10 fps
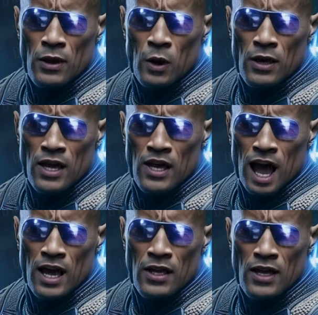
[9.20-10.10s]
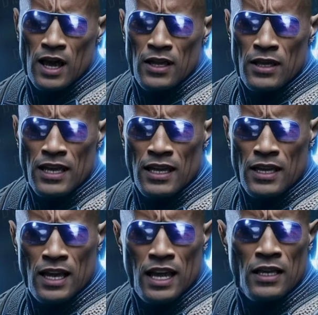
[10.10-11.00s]
What this channel does is
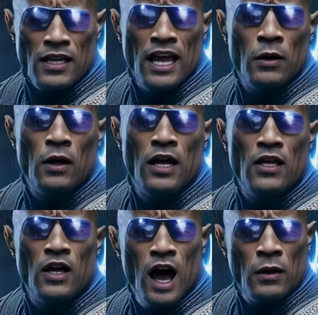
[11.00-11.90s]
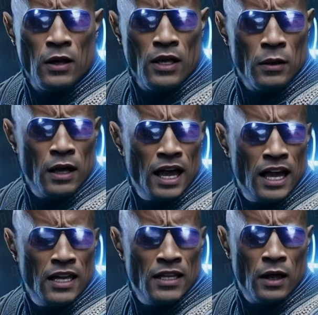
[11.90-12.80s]
it lets celebrities talk about their
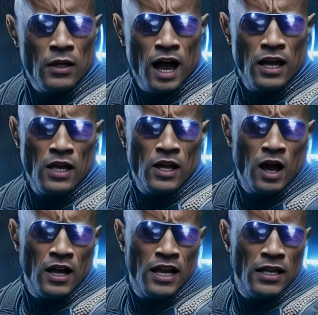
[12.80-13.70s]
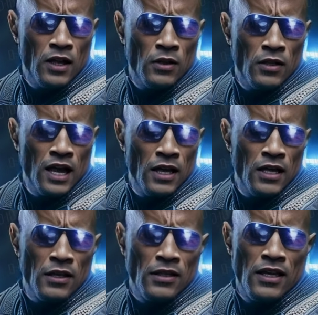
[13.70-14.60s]
beginnings, how they got started in their
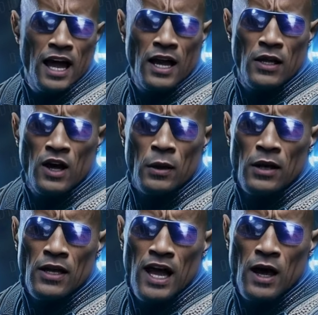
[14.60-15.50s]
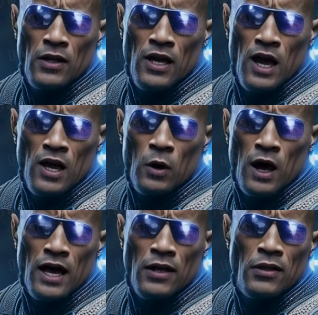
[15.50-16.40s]
field, and their ups and downs along the
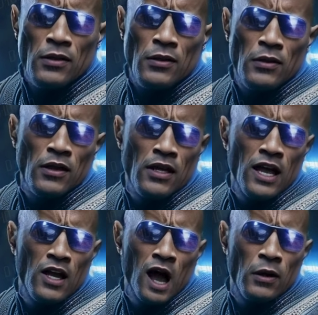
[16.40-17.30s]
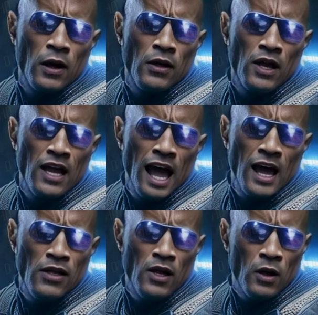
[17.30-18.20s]
way. They talk about their
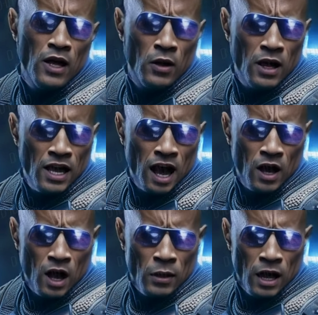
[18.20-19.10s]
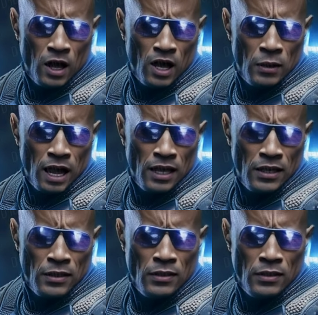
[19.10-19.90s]
lives to a degree not all but a good bit.